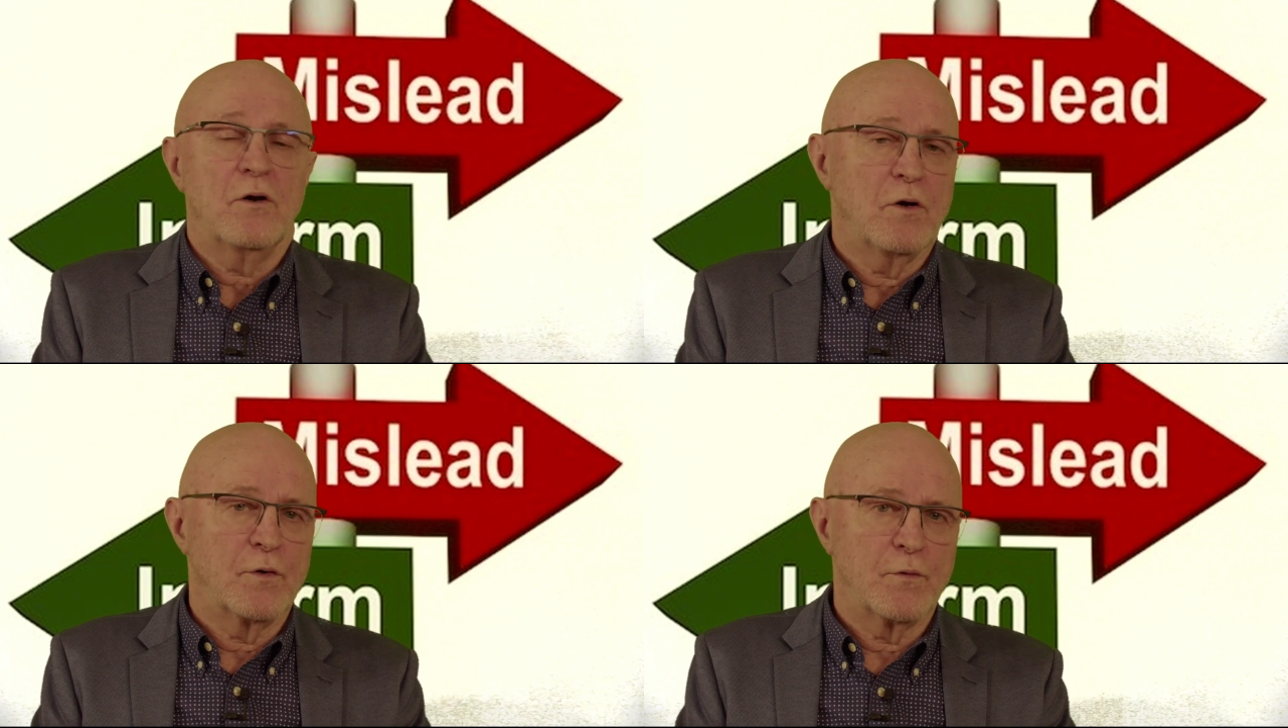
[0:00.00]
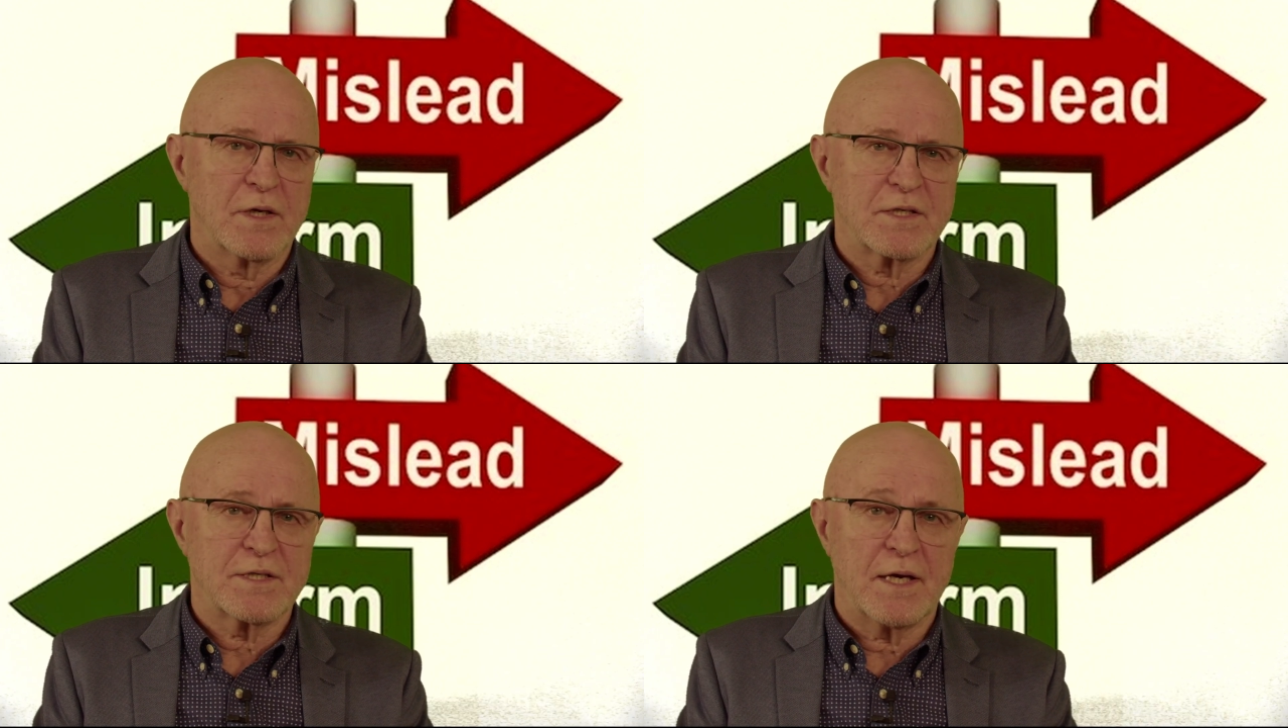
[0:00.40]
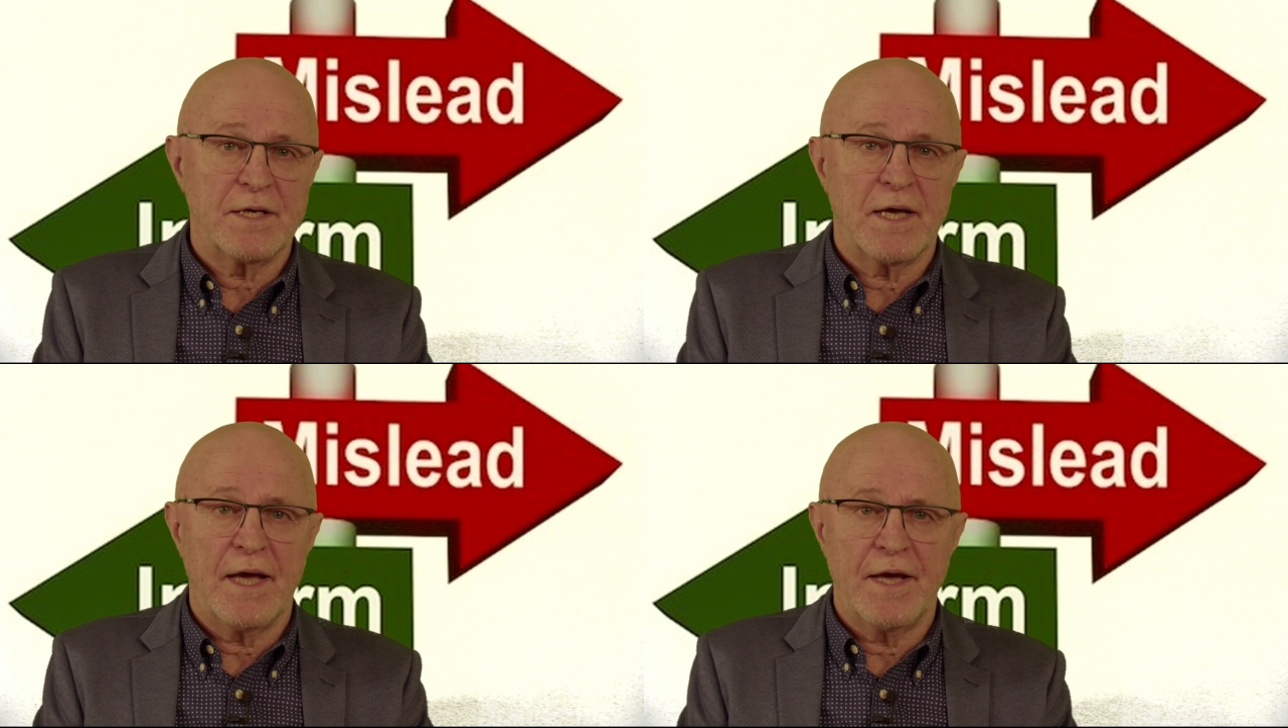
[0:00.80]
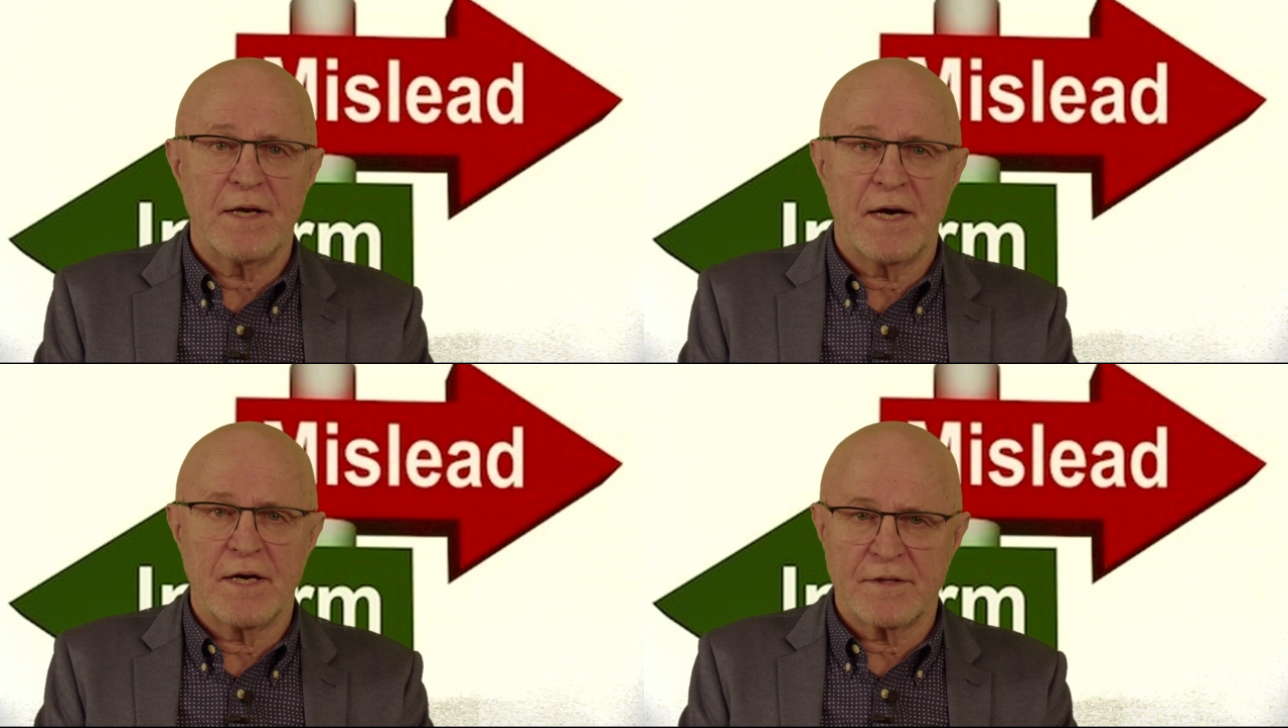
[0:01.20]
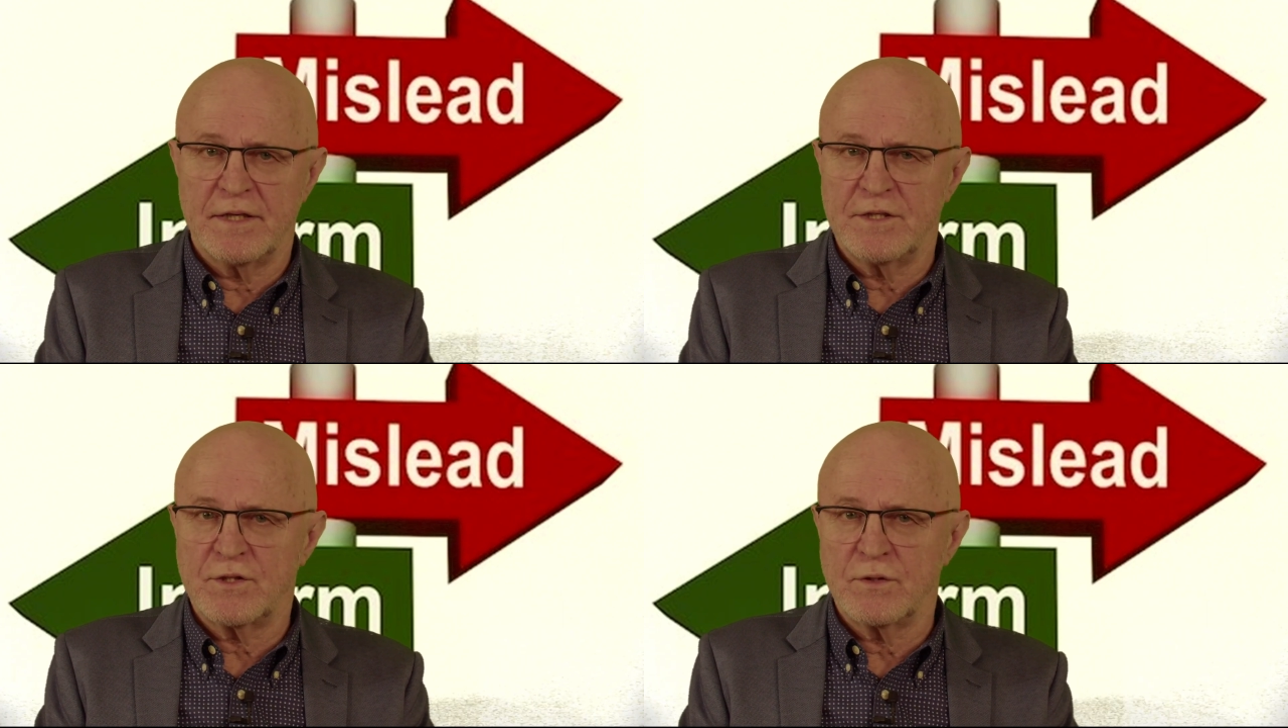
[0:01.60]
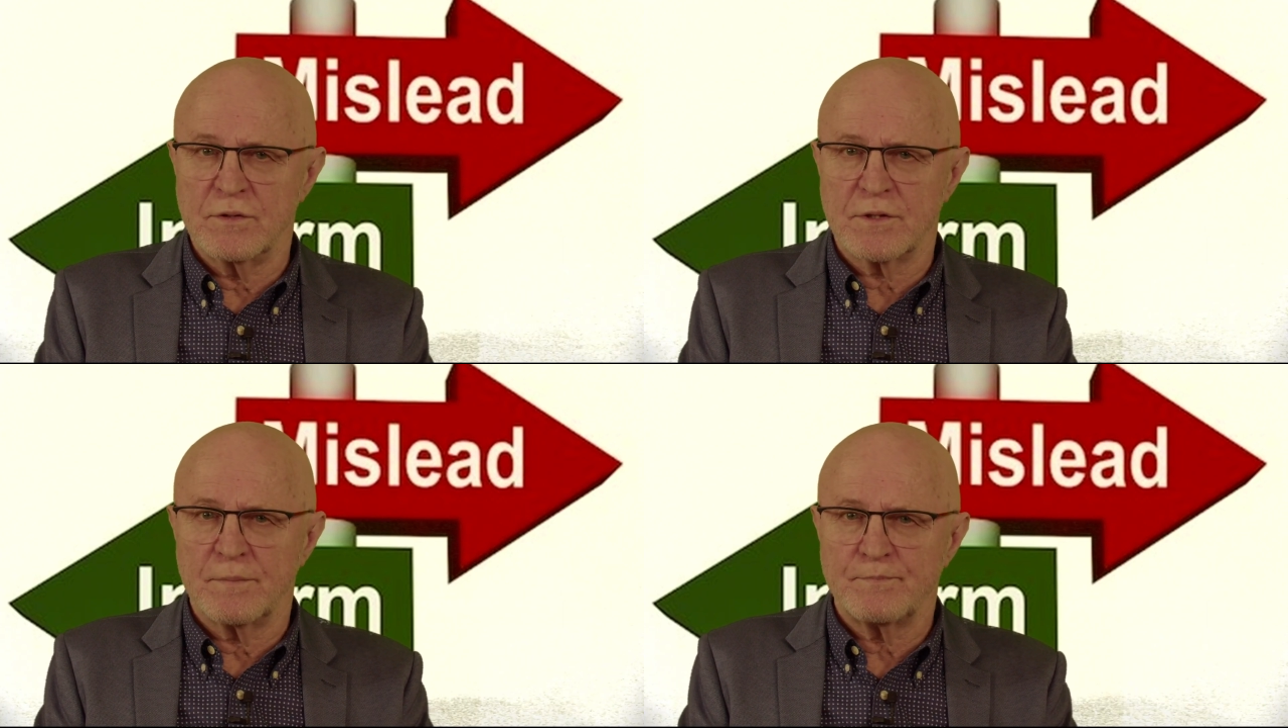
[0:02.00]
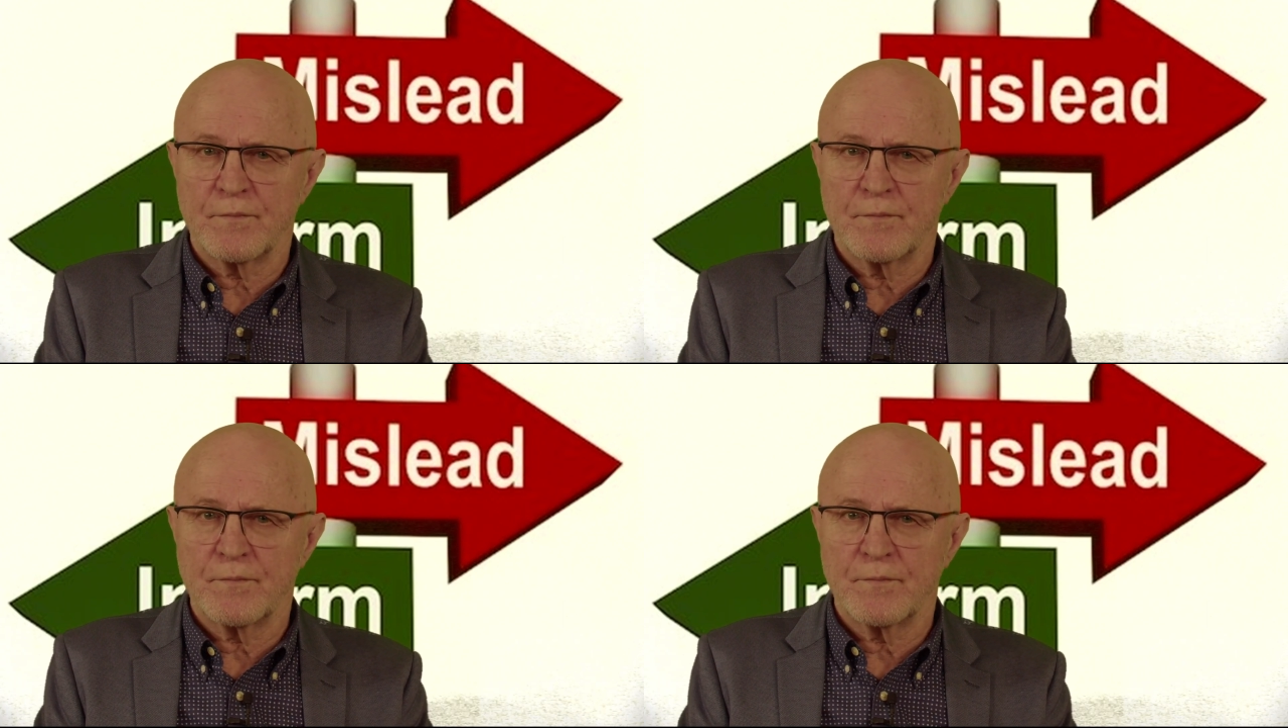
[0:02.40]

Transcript: on real estate and other issues.